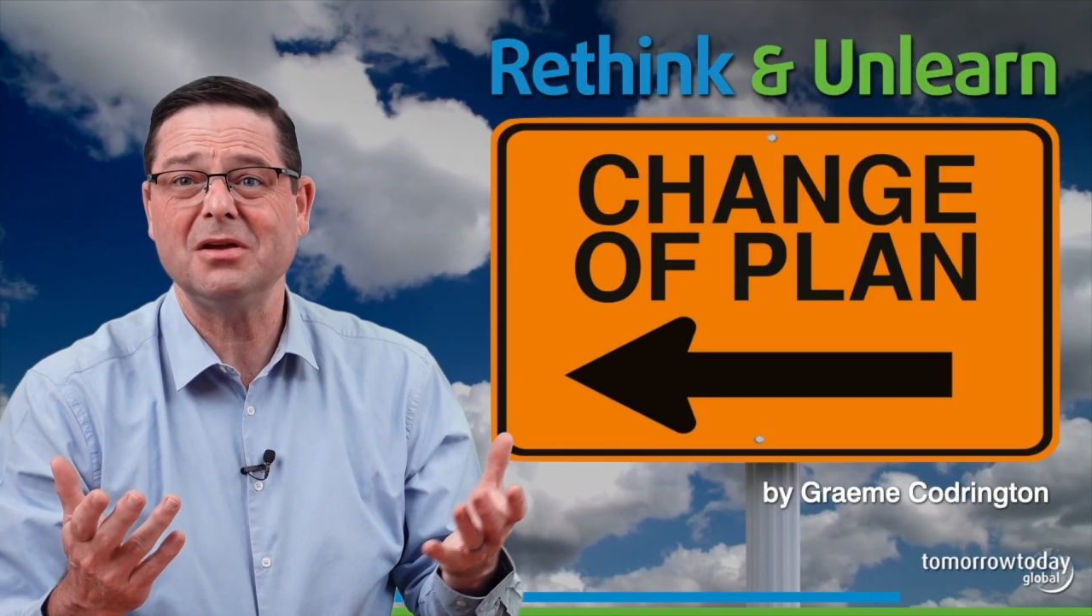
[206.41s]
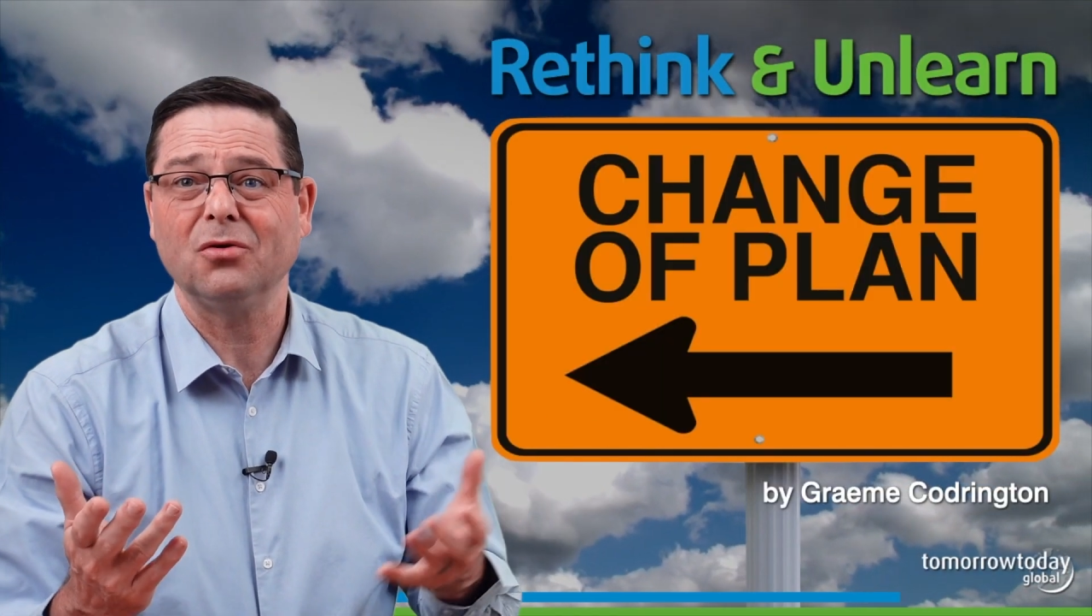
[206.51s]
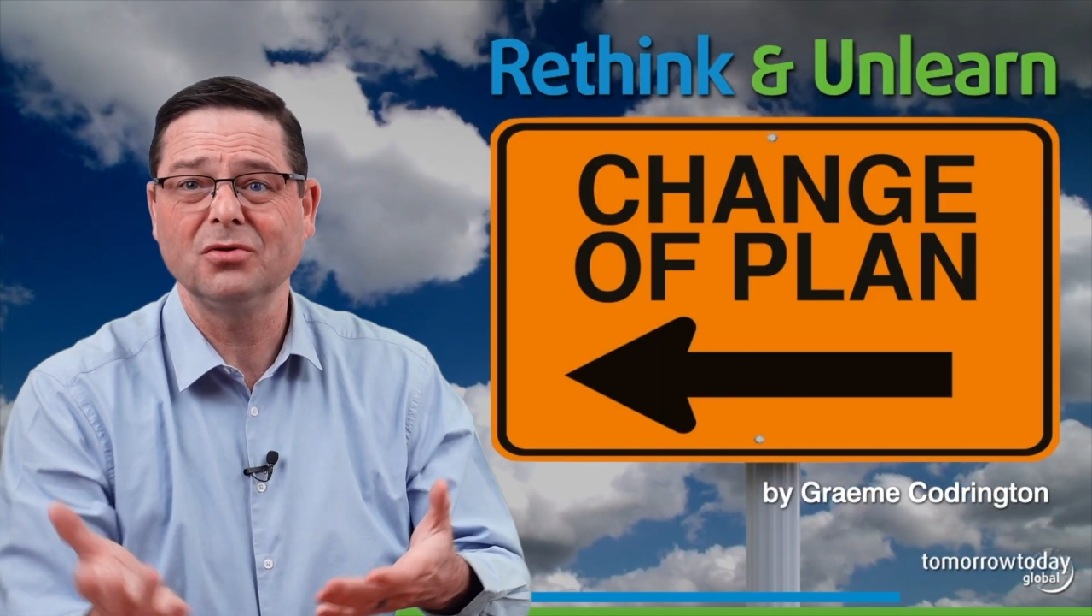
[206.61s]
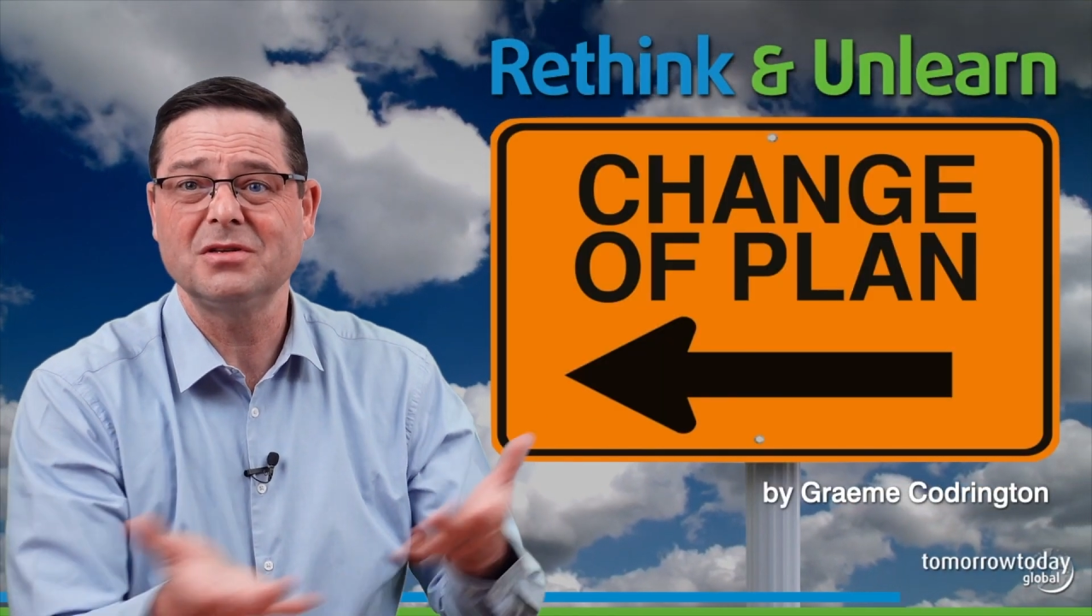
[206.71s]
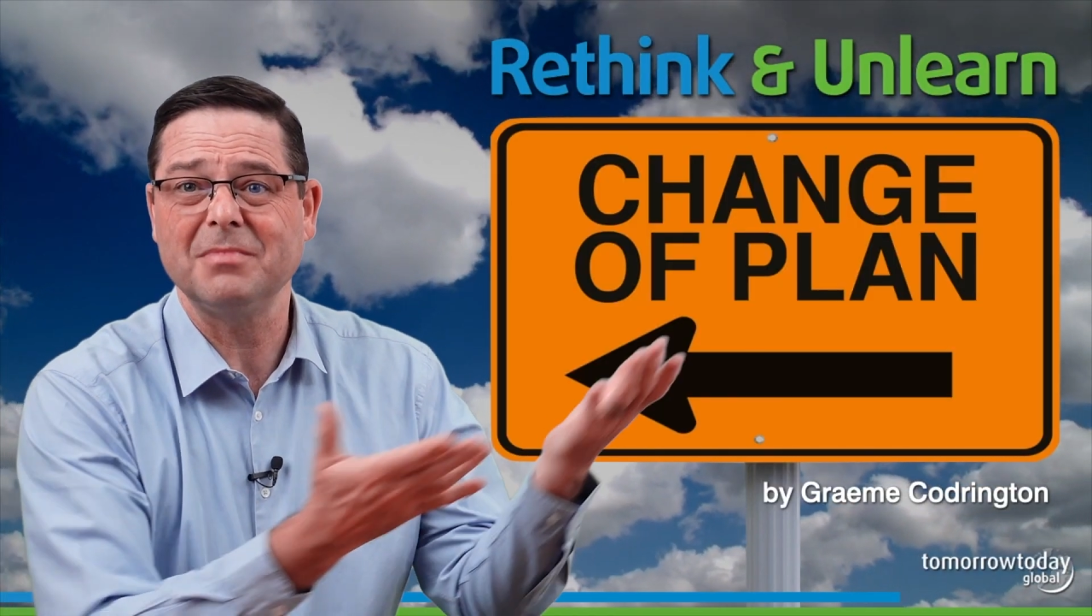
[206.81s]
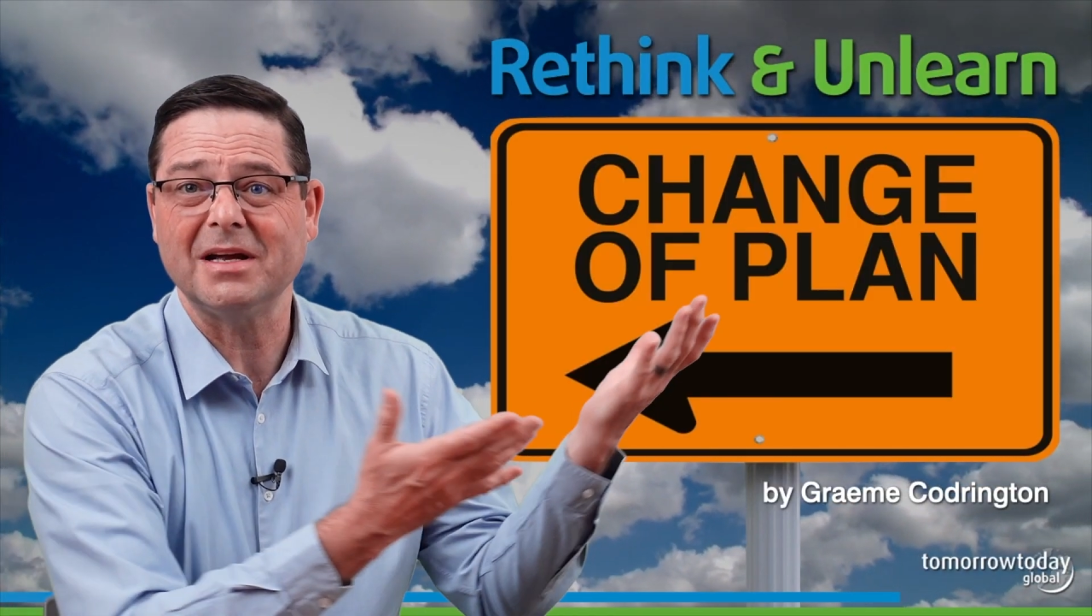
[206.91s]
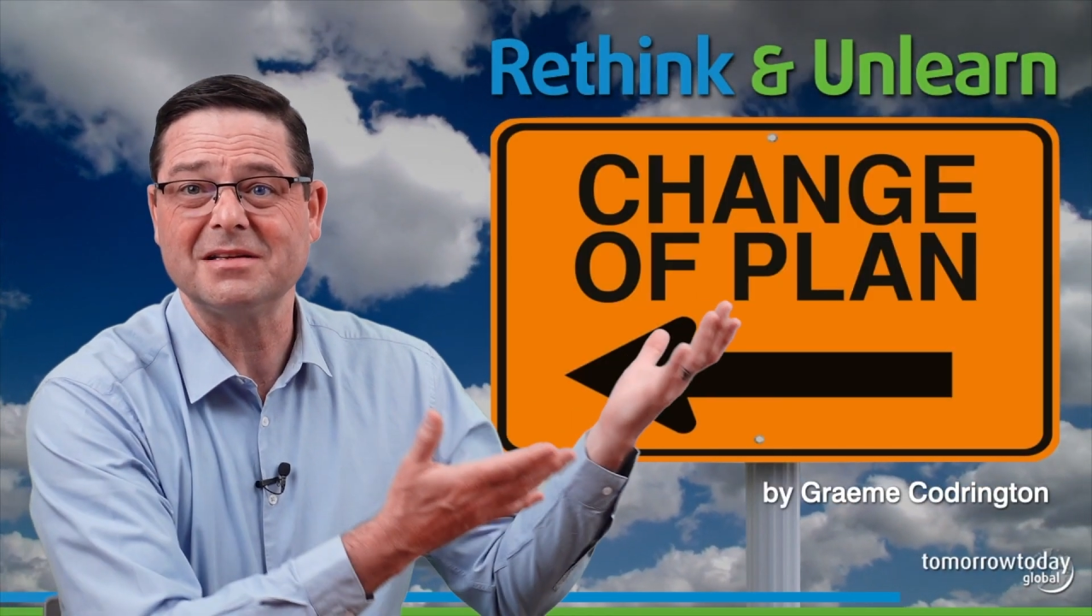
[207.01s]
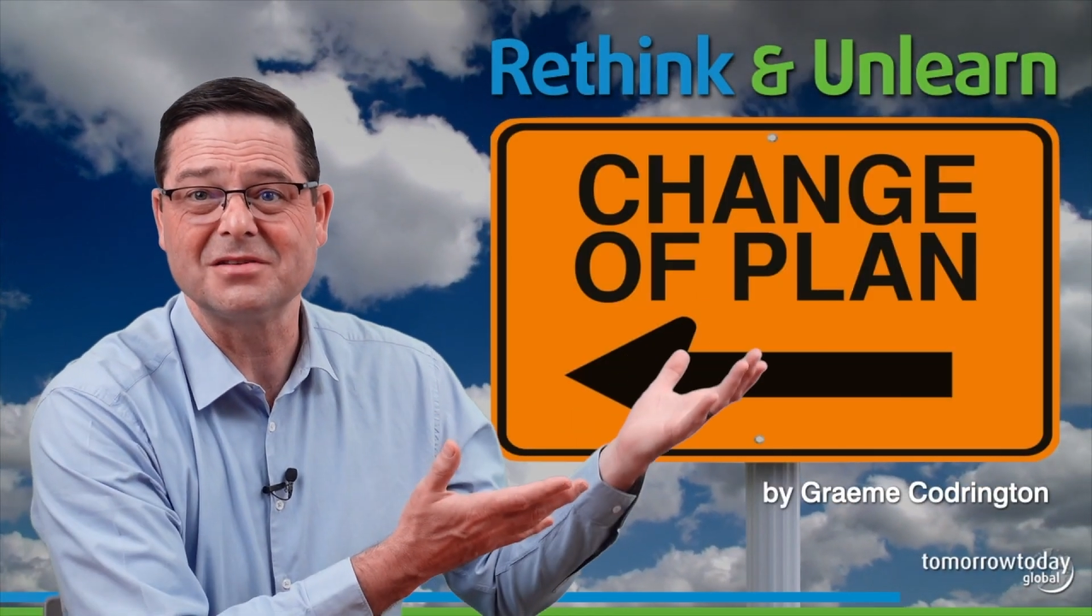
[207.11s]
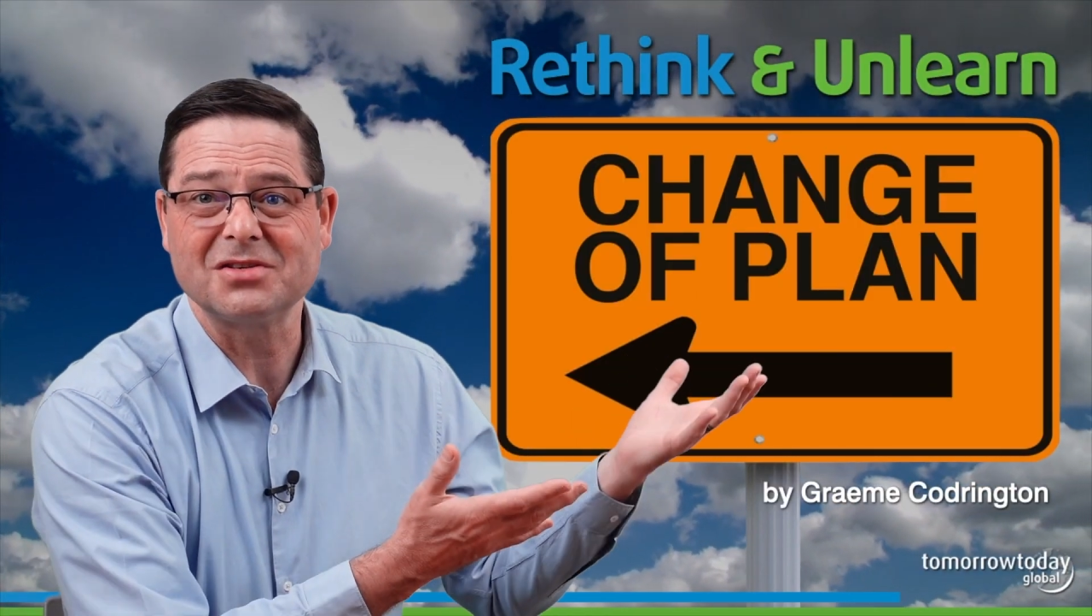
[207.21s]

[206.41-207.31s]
automated